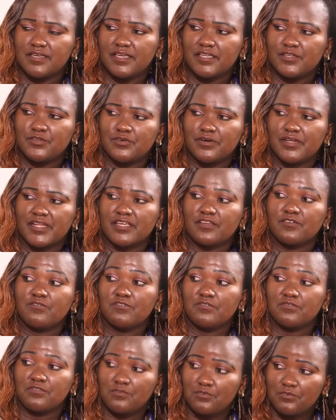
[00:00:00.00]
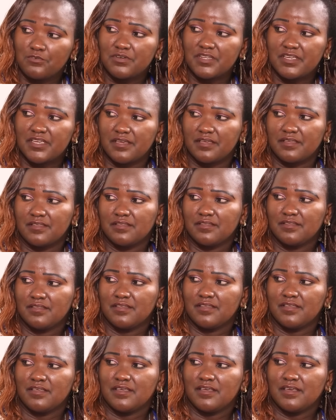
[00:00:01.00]
and you are like, mfungulie.
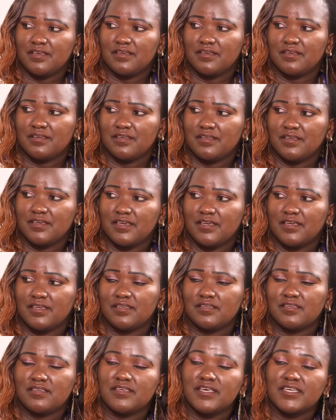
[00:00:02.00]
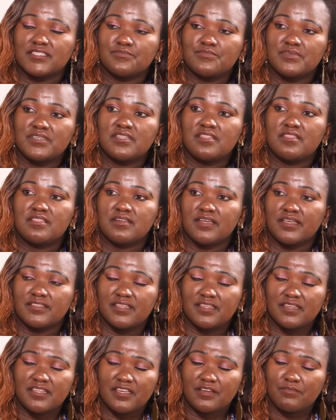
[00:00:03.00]
He has been
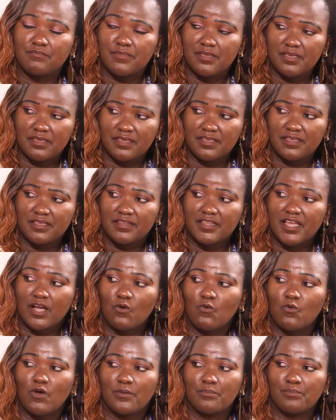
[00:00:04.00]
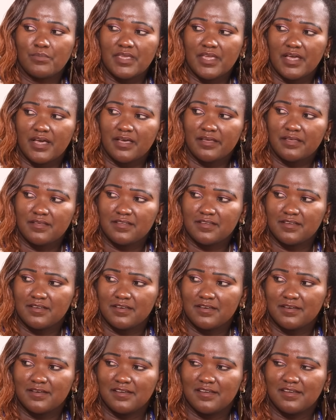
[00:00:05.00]
threatening me, na kuambia,
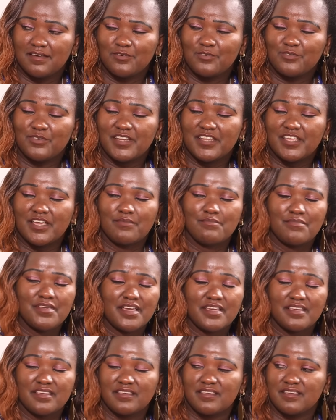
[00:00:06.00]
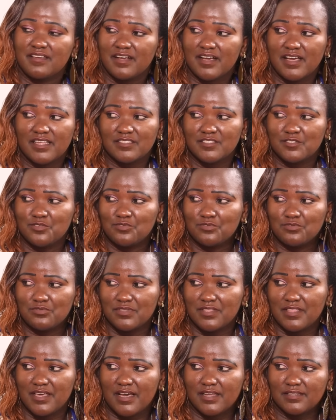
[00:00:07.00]
unaniambia he can't do
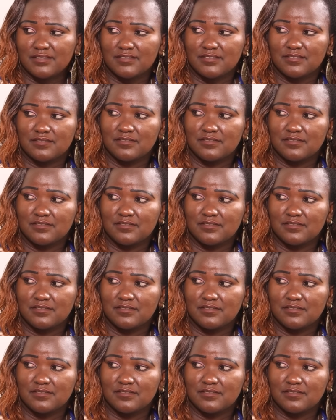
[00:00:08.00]
that.